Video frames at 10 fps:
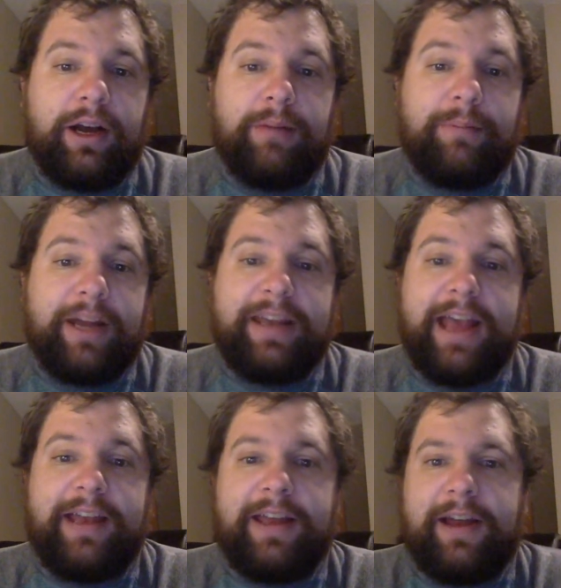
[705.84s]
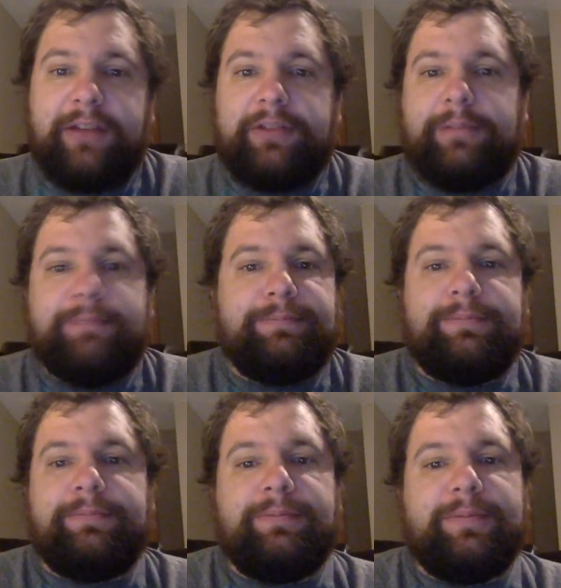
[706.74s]
My dad got it some
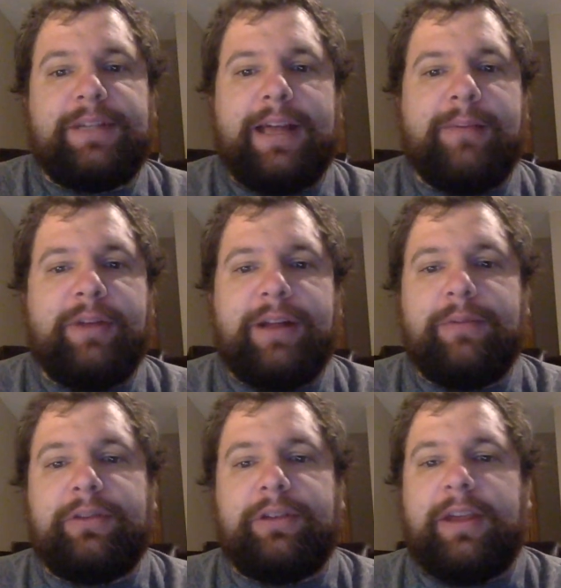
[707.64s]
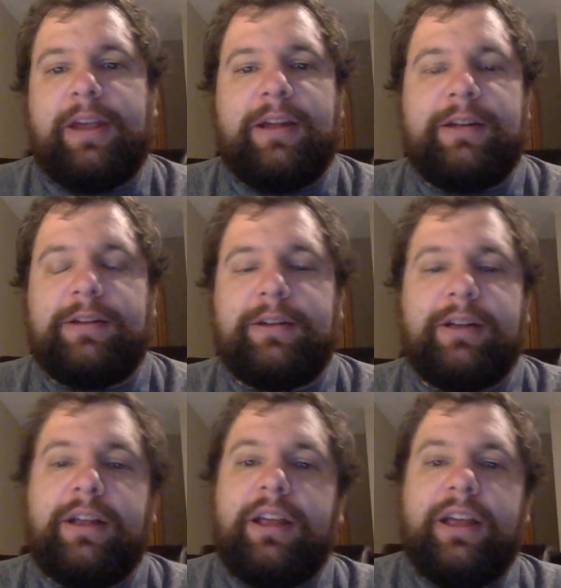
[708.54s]
time when I was a kid and
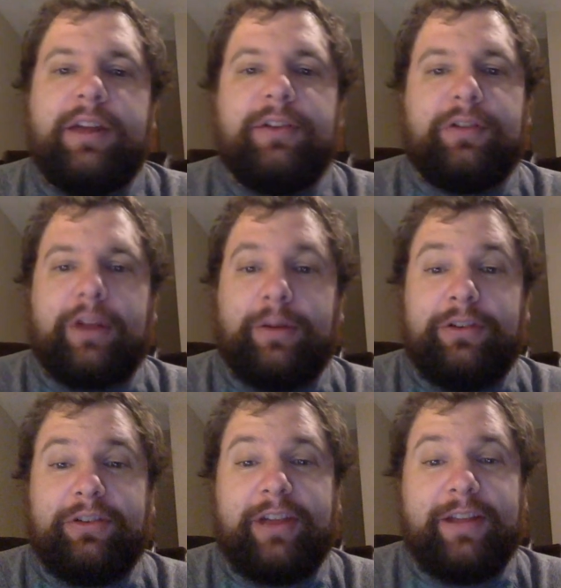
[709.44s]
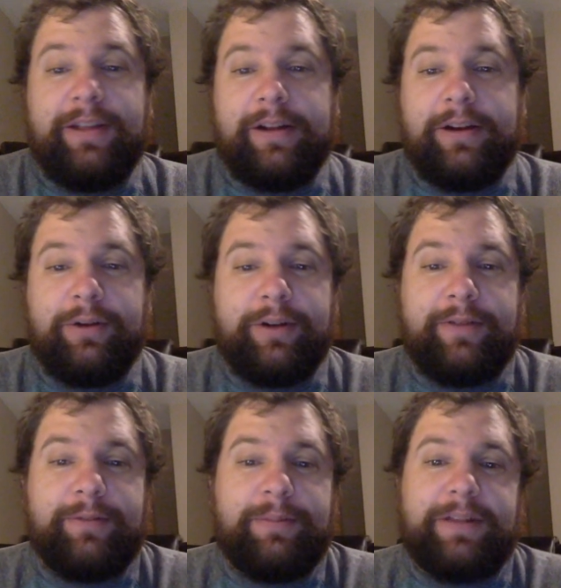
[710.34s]
just always stayed there. No one
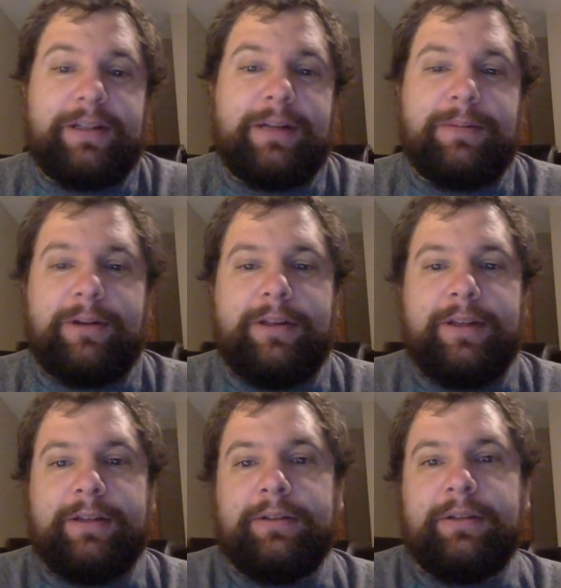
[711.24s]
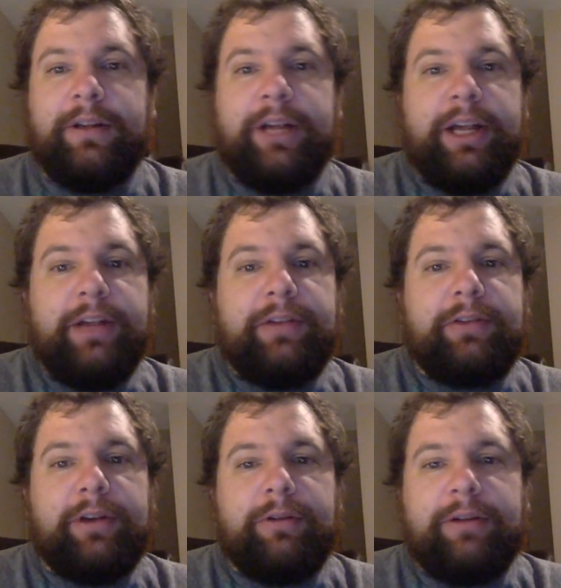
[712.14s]
ever picked it up or anything.
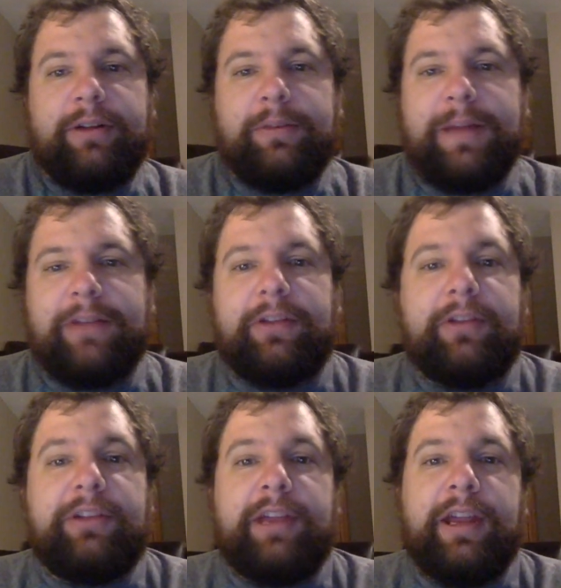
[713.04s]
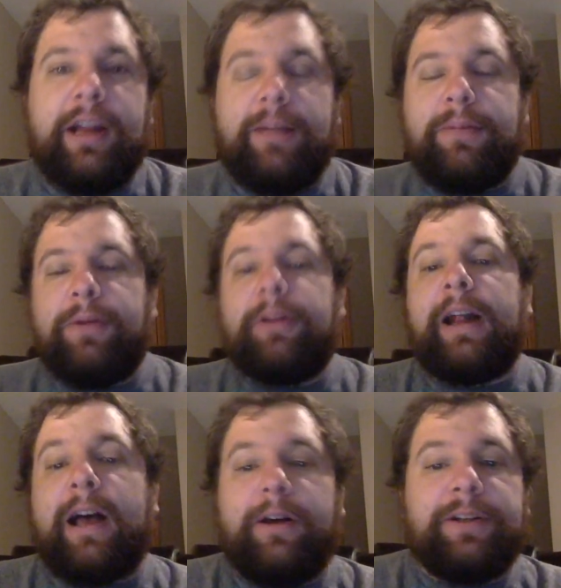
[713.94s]
So when I was about 16, I pulled it
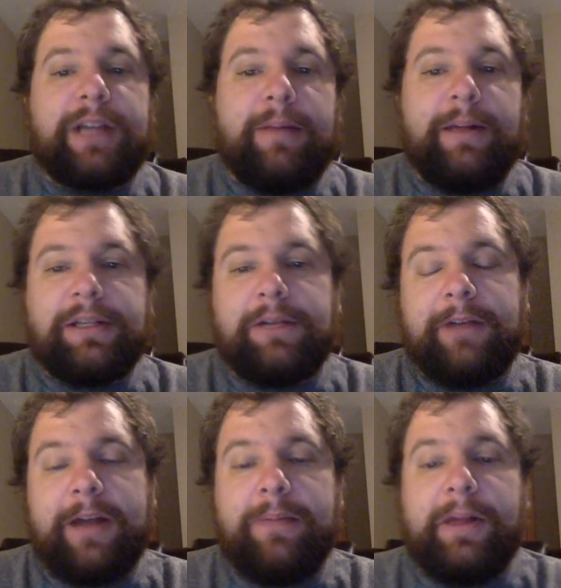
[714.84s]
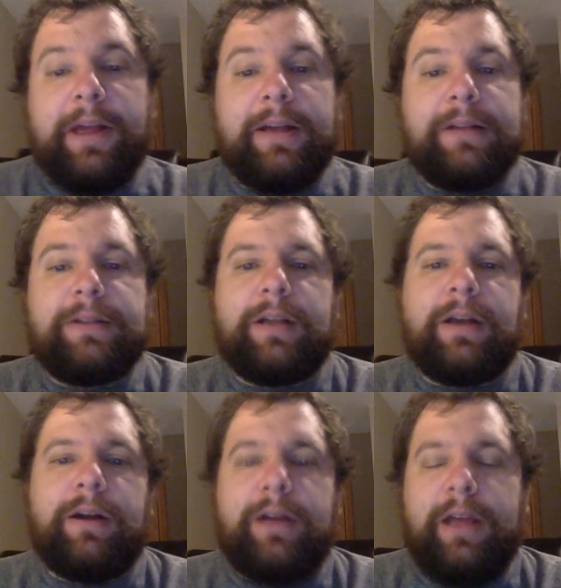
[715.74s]
out and taught myself how to play it.
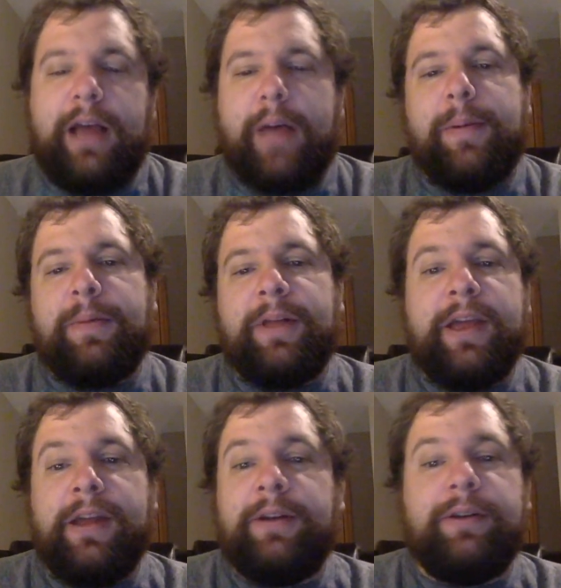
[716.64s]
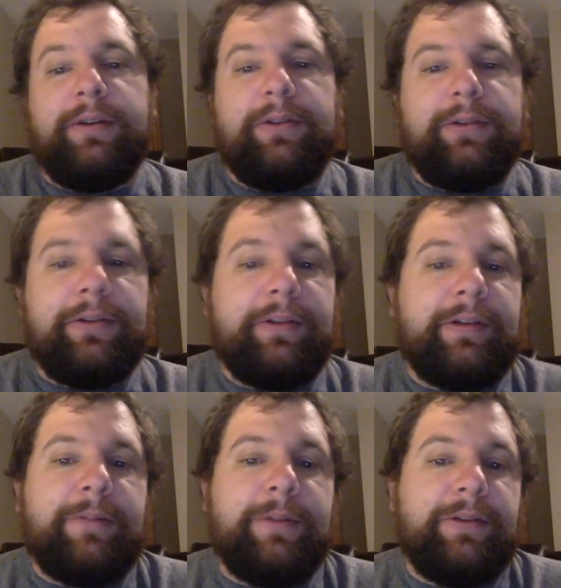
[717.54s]
So I've been playing since
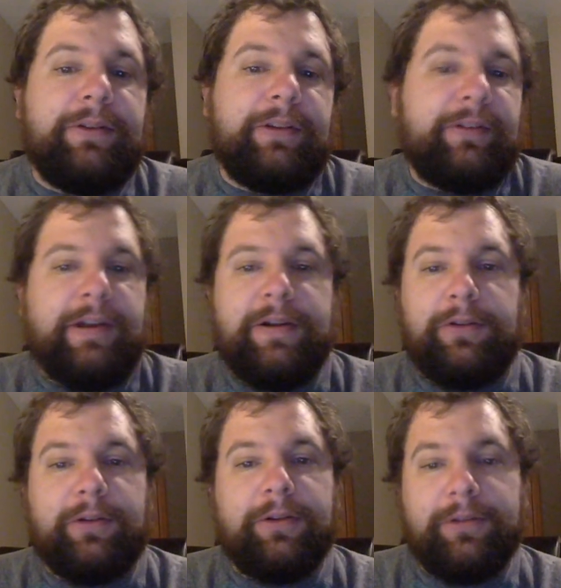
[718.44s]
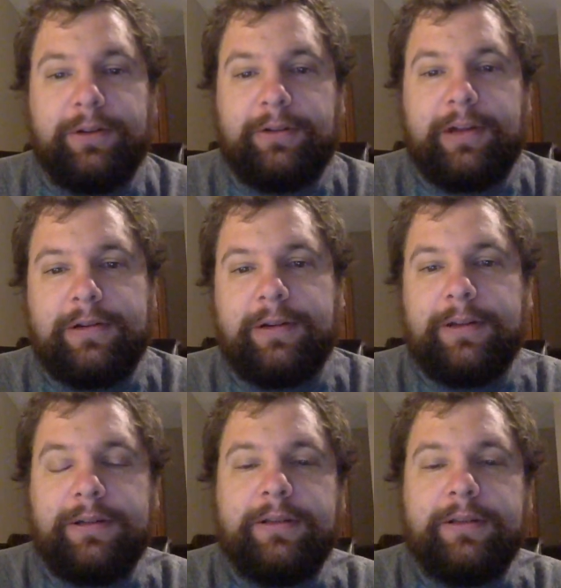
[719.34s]
I've been 16 years old, essentially.